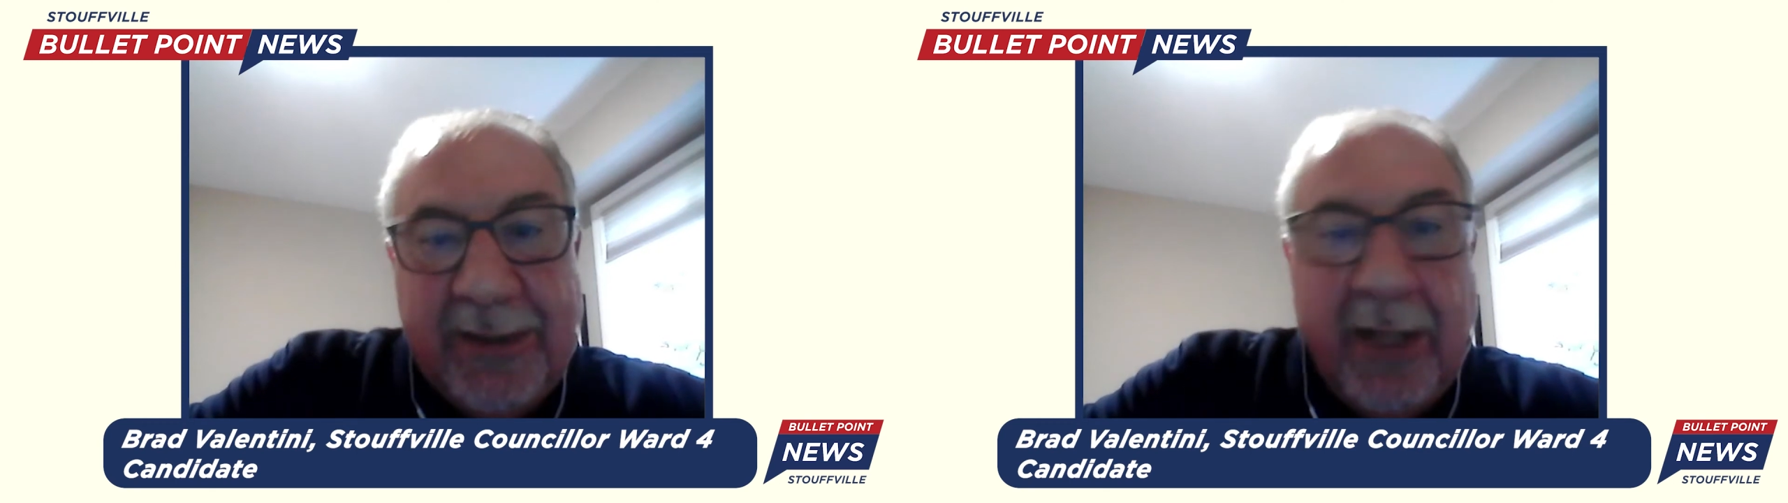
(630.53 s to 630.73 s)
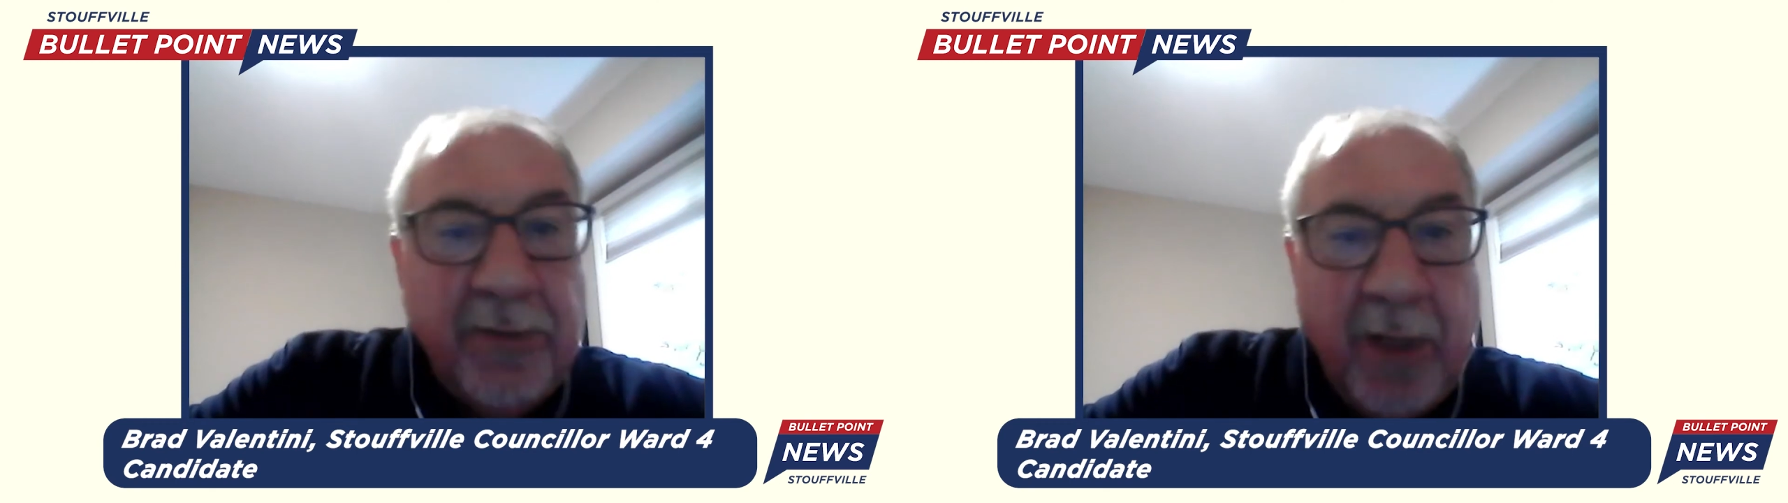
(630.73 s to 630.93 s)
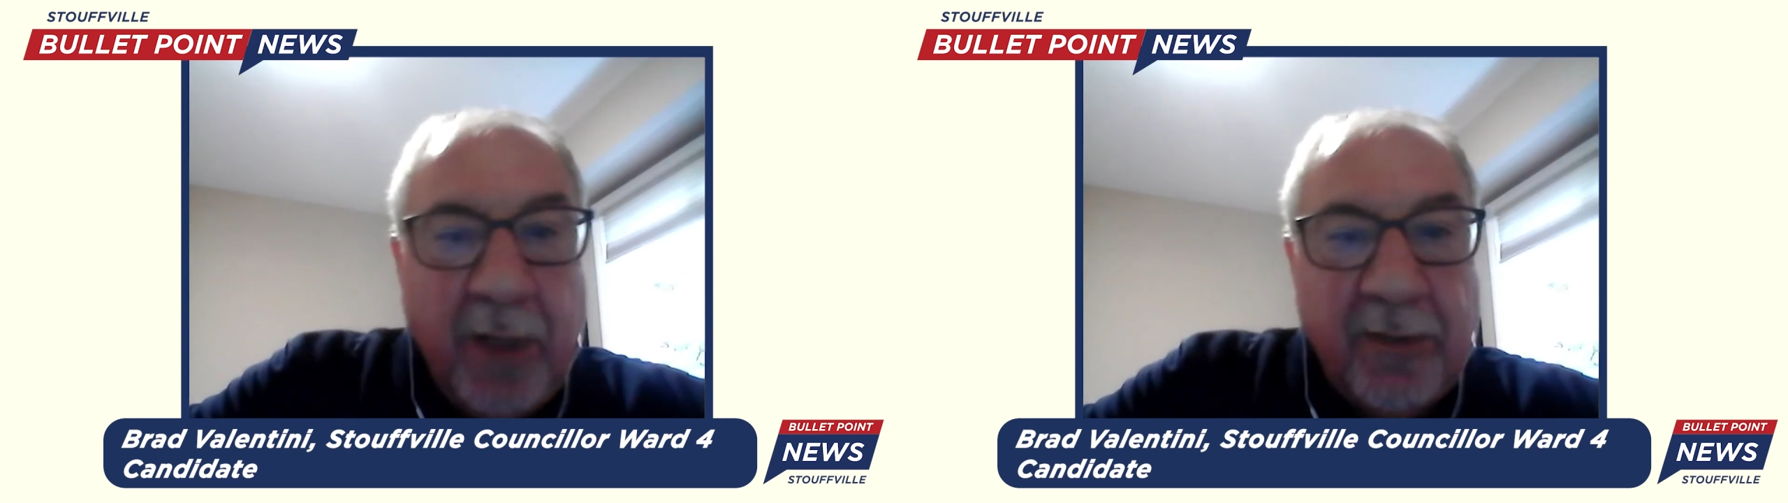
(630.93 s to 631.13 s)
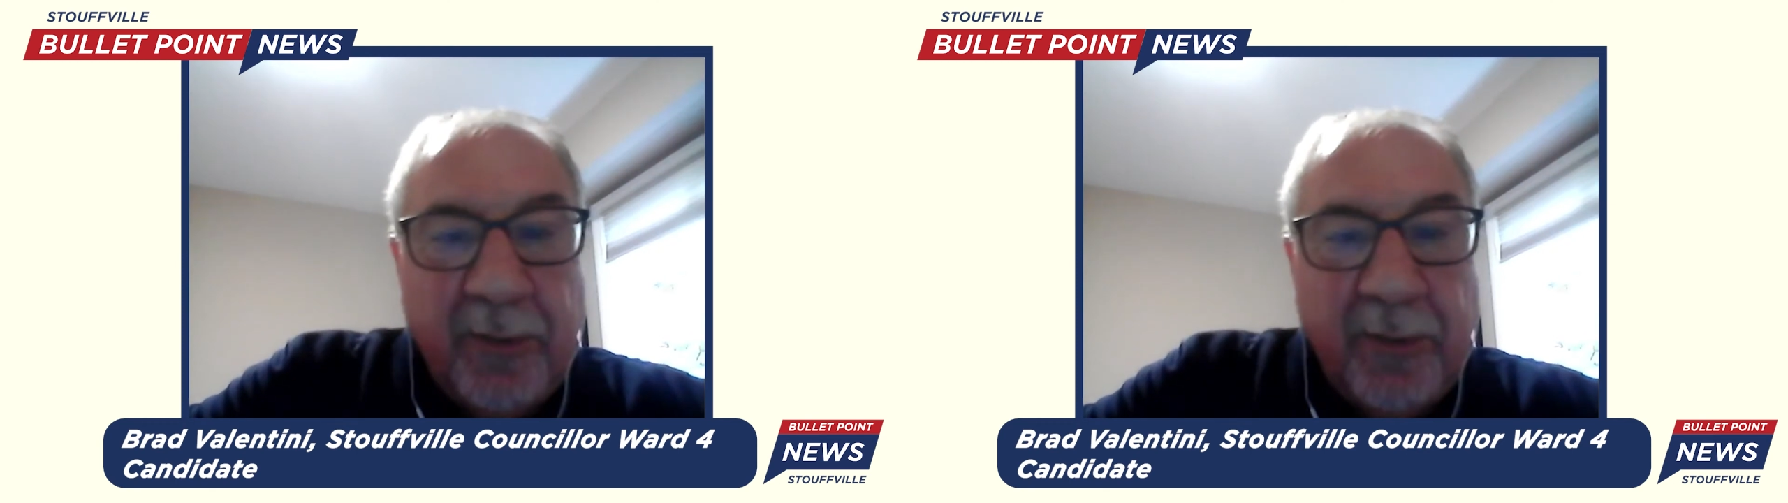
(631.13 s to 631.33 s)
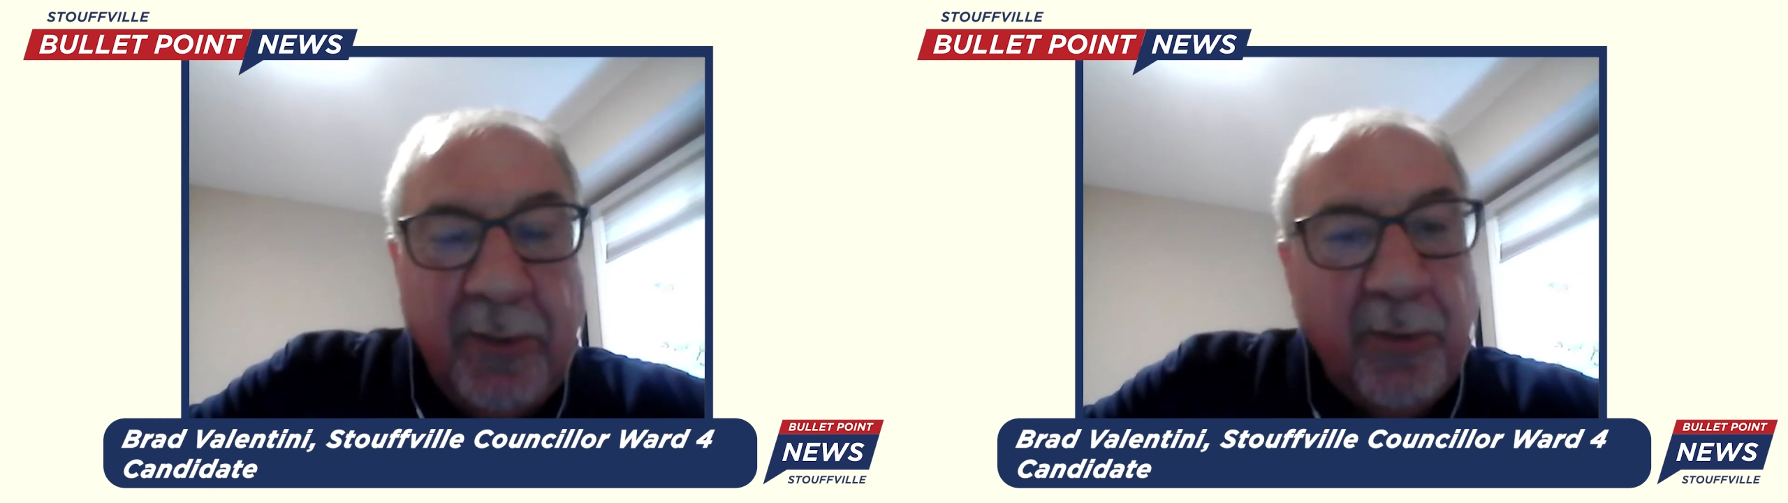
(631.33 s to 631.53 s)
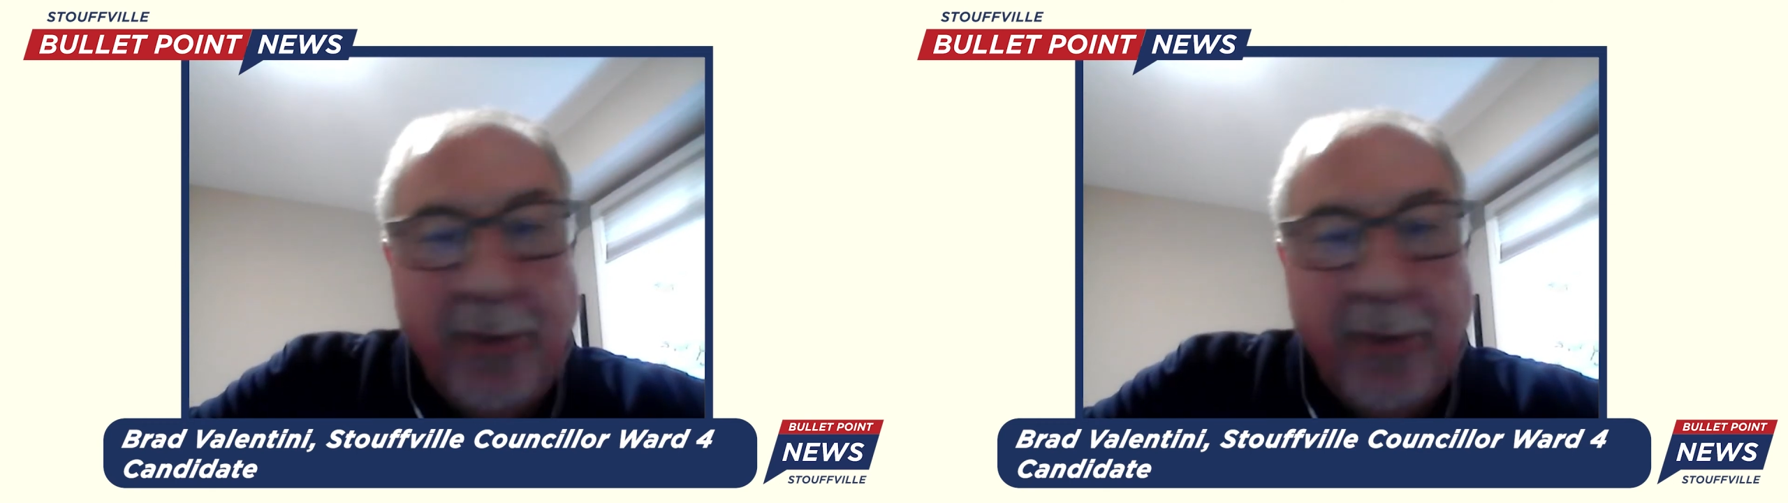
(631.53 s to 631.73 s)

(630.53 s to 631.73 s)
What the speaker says: down, talk to people.